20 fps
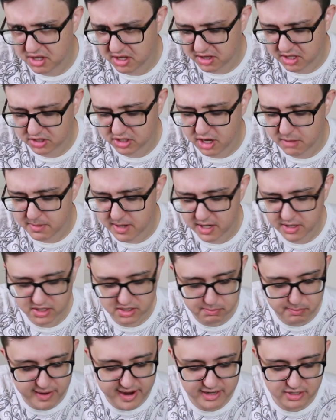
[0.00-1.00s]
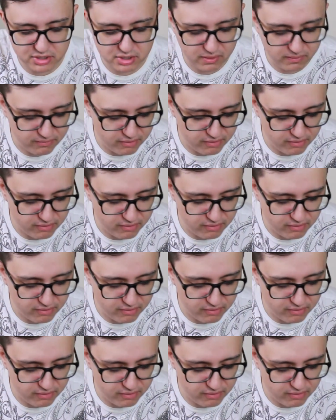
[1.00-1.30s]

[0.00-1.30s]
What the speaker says: thing that's come out of this box so